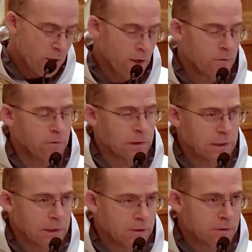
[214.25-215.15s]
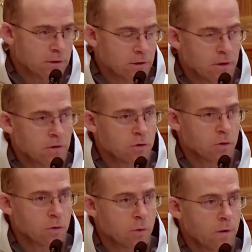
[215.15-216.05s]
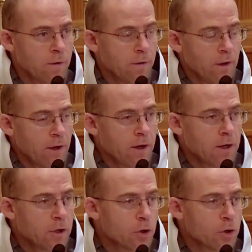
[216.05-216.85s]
that kind of leads us into uh,